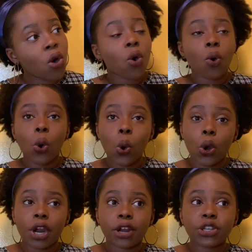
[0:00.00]

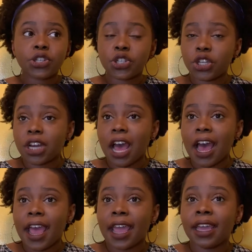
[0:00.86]
or should
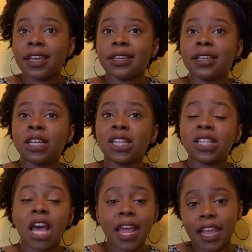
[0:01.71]
I
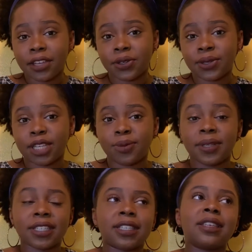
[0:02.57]
not exercise
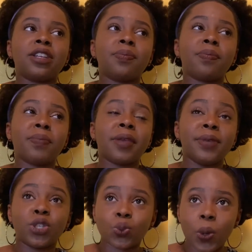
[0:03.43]
because it's gonna make
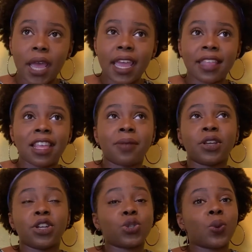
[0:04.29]
me sweat, and then I'm
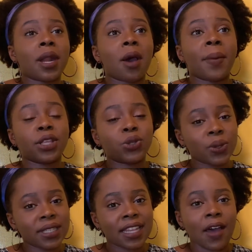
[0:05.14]
gonna sweat out my
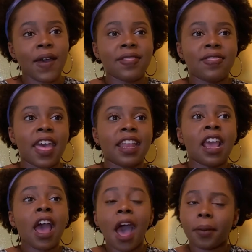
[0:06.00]
twist out, and then
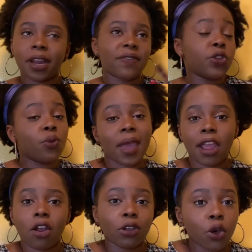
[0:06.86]
I'm gonna have to do my
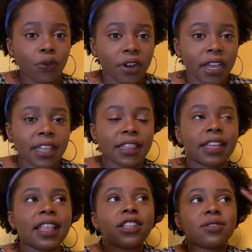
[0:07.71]
hair all over again. Like
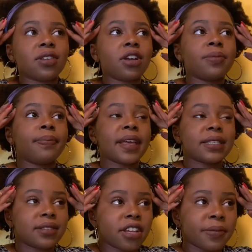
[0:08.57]
that's a
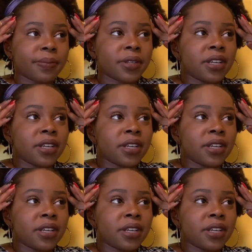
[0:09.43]
messed up